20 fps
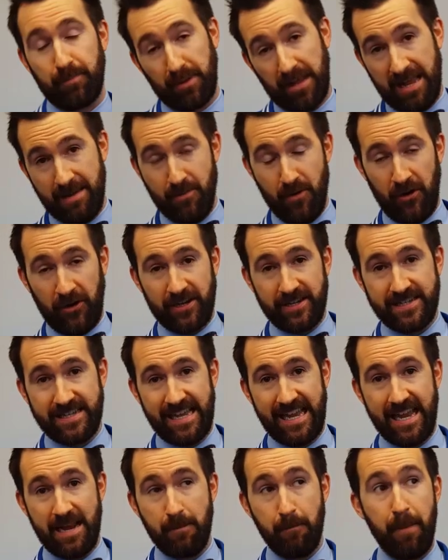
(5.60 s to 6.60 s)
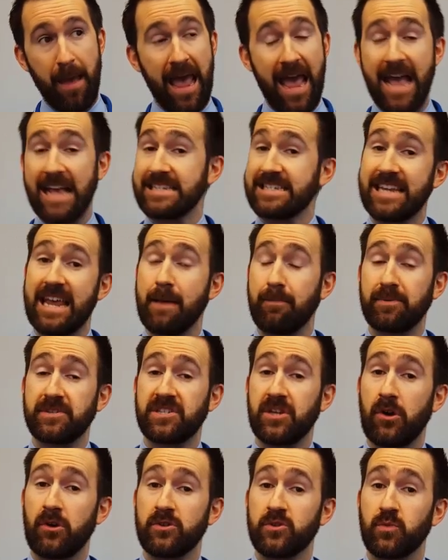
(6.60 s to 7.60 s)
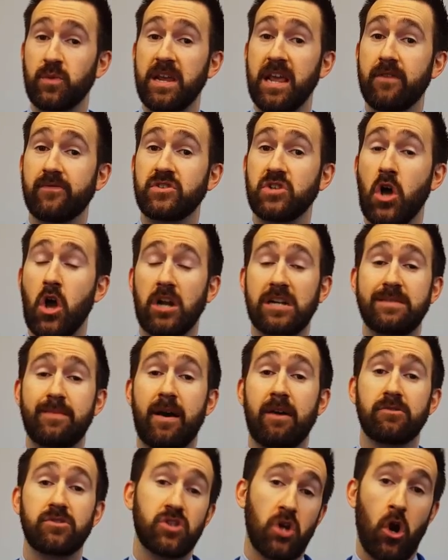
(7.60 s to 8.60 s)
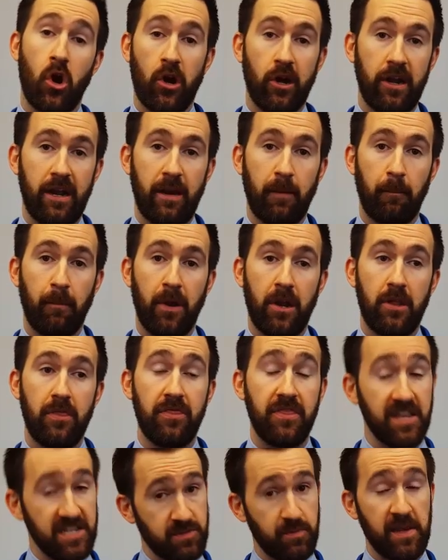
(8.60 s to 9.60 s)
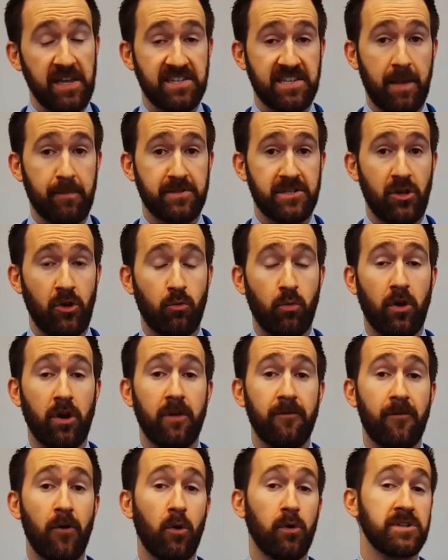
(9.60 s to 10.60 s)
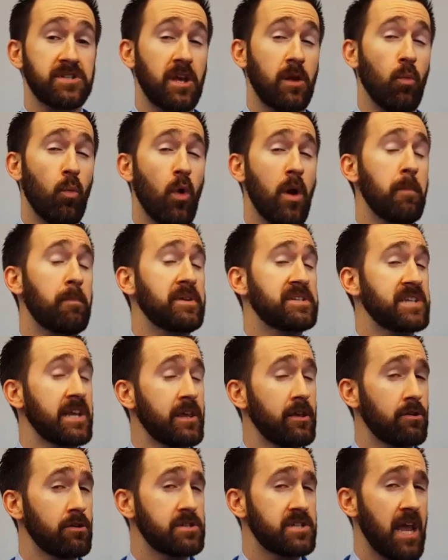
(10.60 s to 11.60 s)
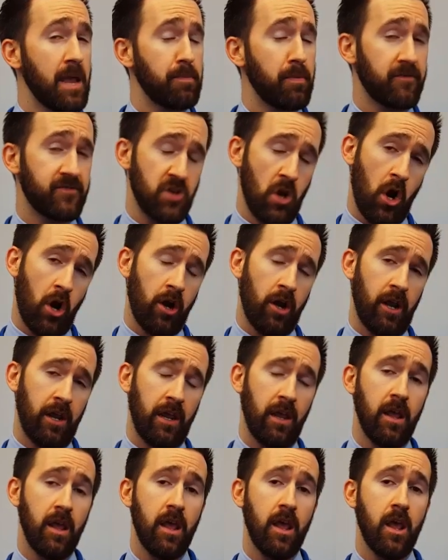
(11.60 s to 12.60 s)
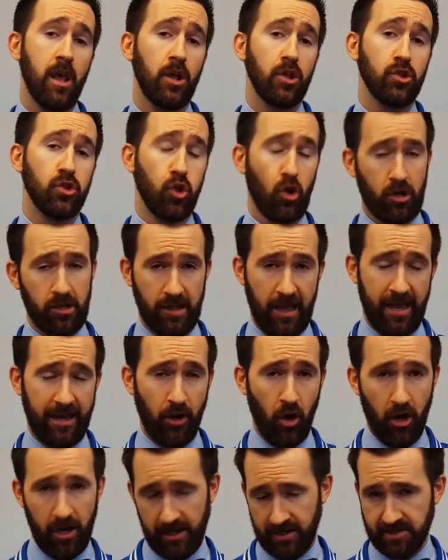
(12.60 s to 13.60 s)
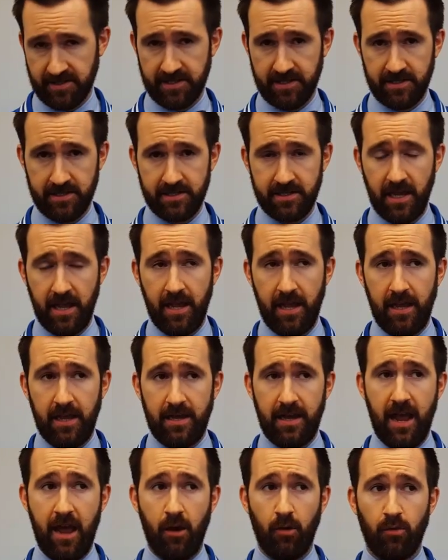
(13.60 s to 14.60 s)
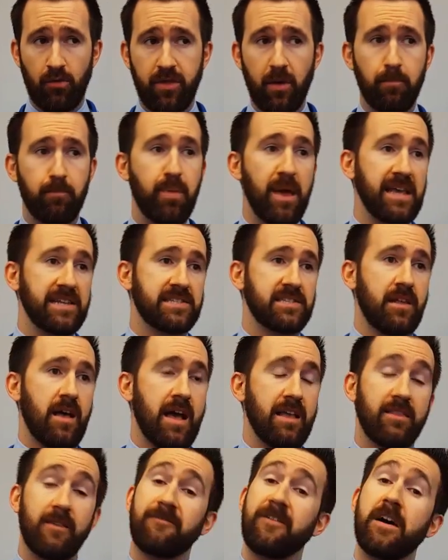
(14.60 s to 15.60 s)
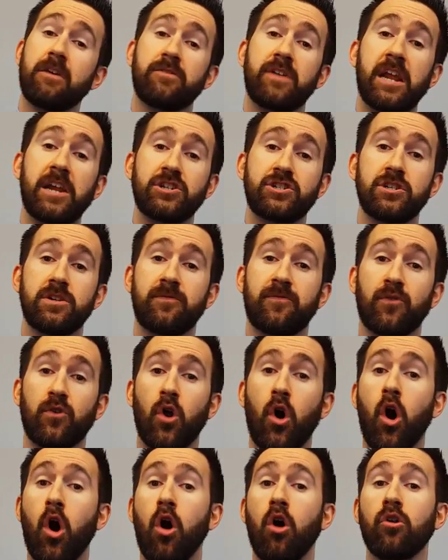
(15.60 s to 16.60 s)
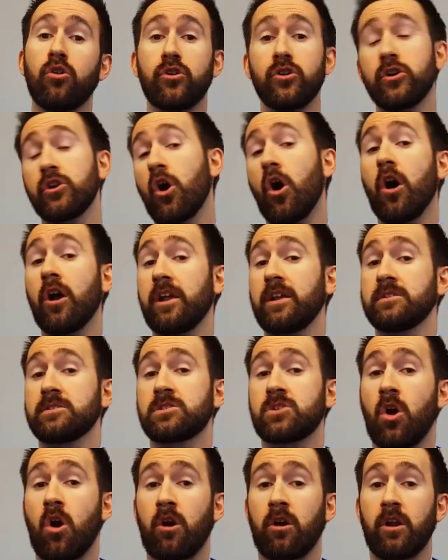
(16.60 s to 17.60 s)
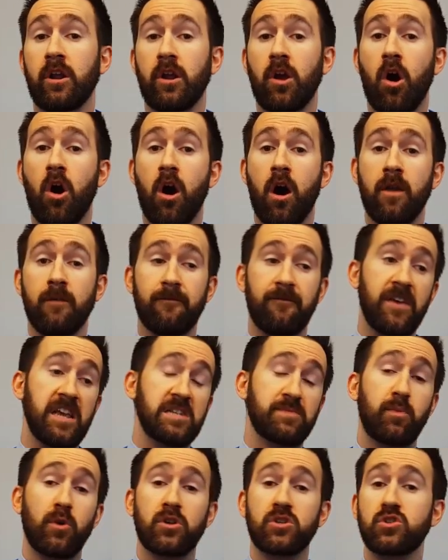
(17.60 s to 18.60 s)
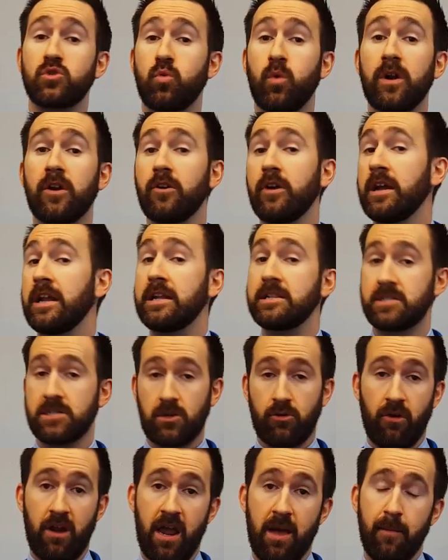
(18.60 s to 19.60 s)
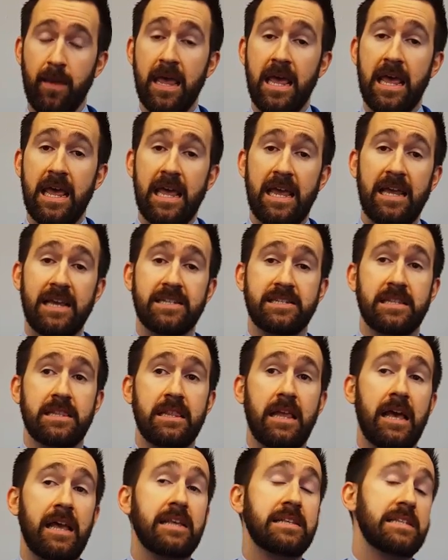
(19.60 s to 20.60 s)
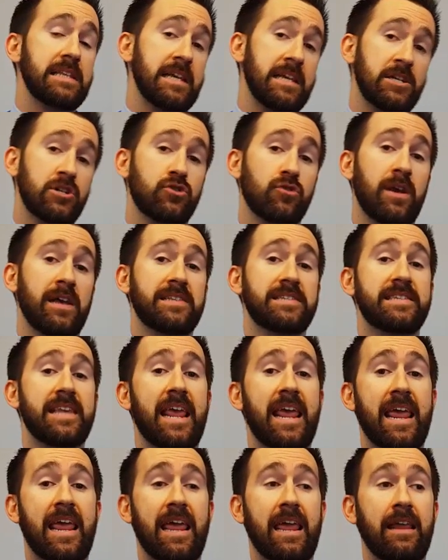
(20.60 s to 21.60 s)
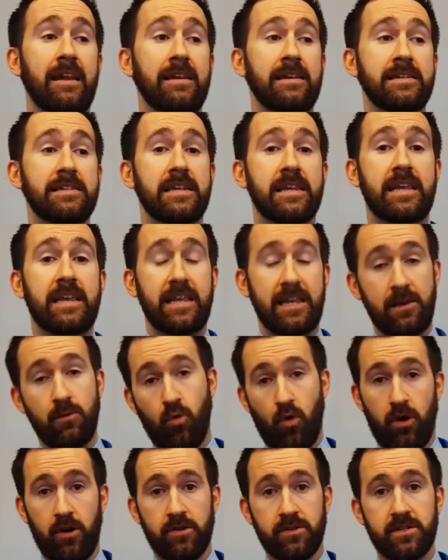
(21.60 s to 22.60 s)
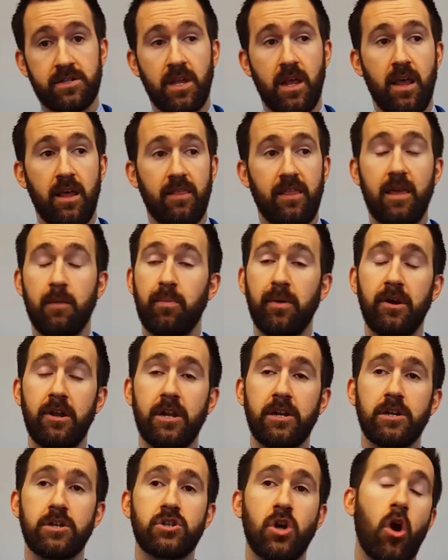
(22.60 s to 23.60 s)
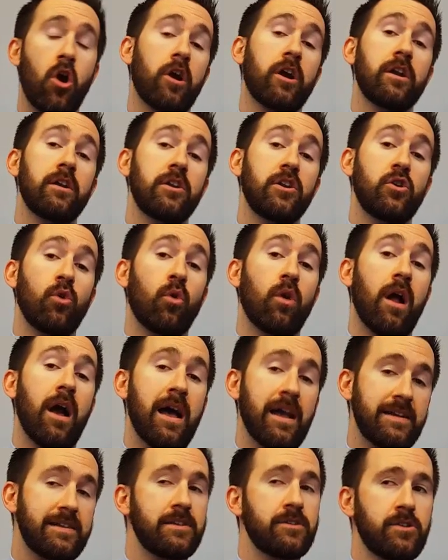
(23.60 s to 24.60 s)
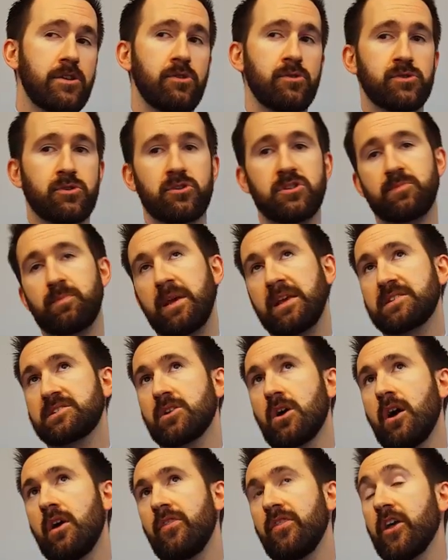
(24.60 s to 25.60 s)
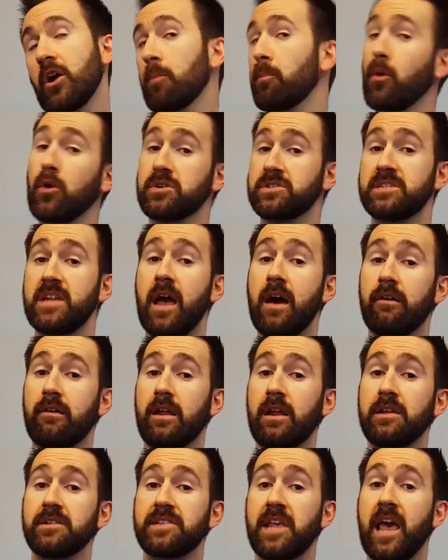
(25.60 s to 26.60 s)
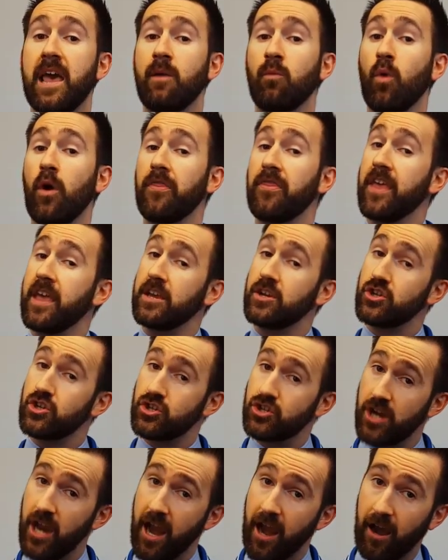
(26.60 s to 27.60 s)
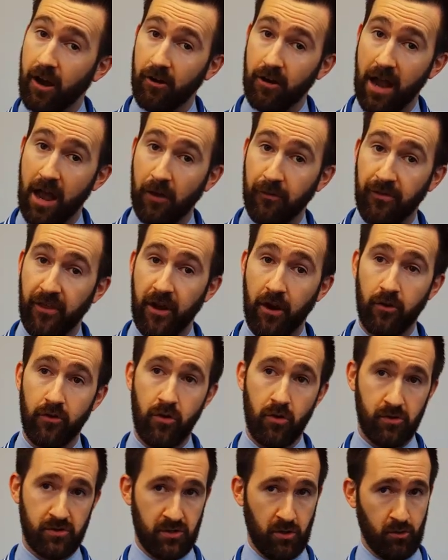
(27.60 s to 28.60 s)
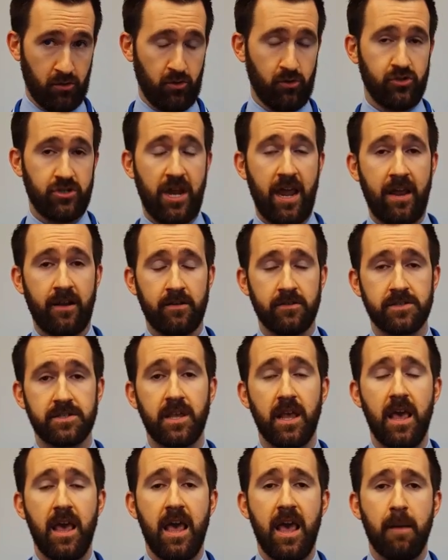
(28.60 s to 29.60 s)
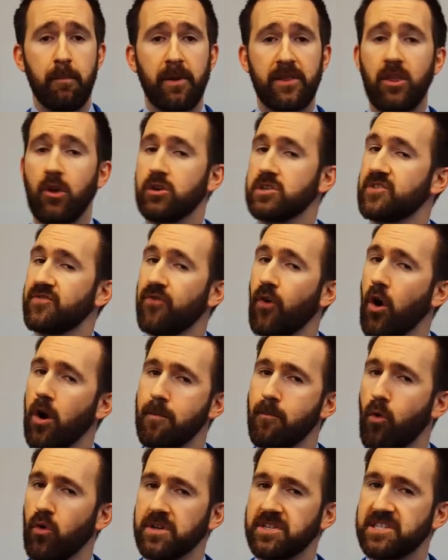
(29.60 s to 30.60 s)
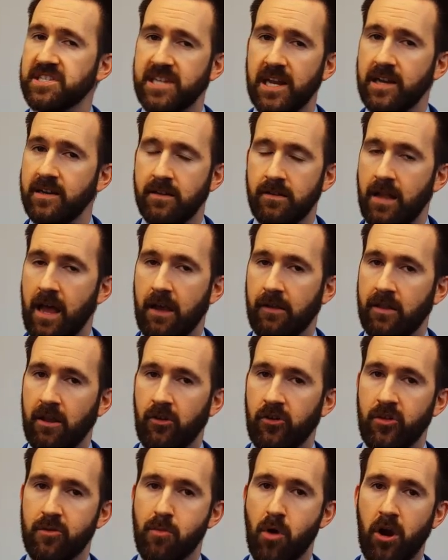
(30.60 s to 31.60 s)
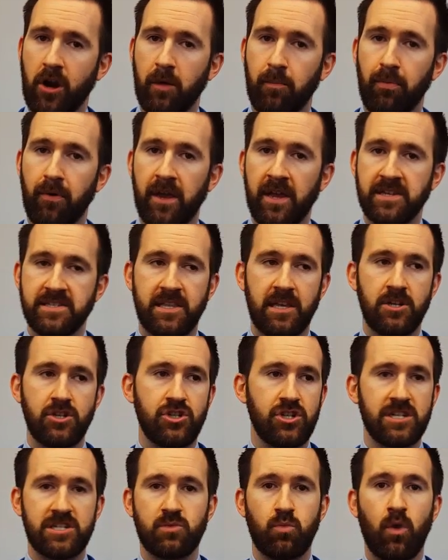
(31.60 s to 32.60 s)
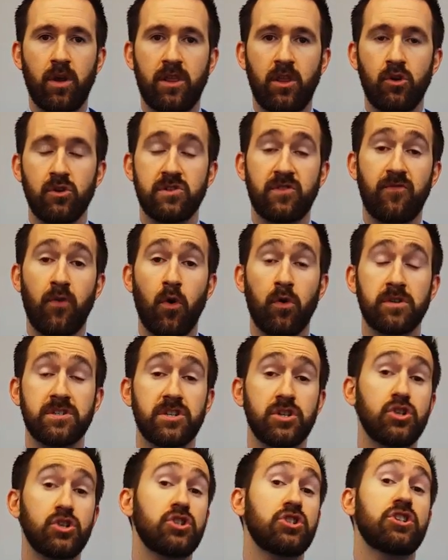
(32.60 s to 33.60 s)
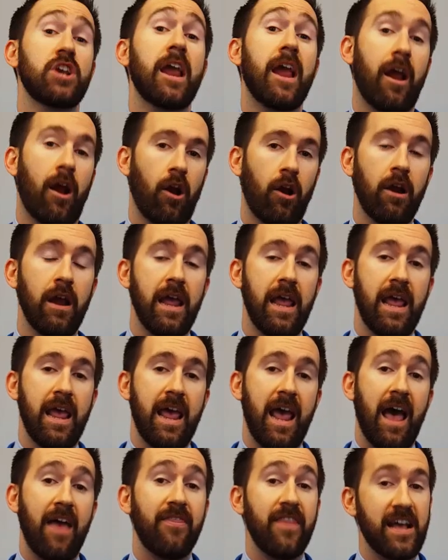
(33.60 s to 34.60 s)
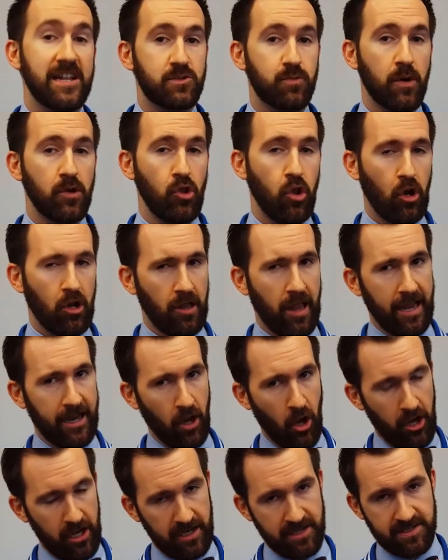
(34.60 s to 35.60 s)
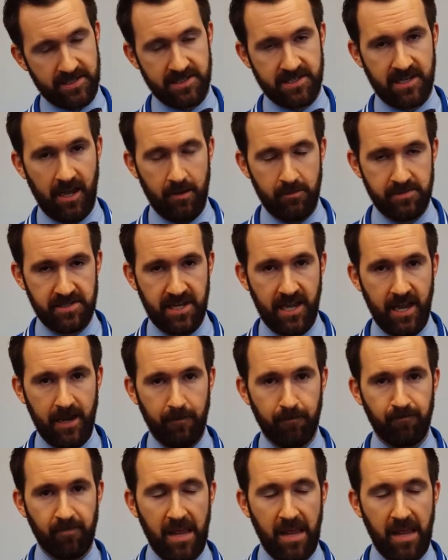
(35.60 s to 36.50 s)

Playbook. In past episodes, we have talked about targeting, but in this week's episode, we're going to focus on one particular type of targeting, lookalike audiences. Now, the baseline, the foundation for all good audience targeting on Facebook, Twitter, and Instagram is likes, interests, and keywords. The ability to target your ideal users based on their personalities and what they share out there in their social channels. But there is far more signal out there in the marketplace than just what those folks share, and that's where lookalike audiences comes in.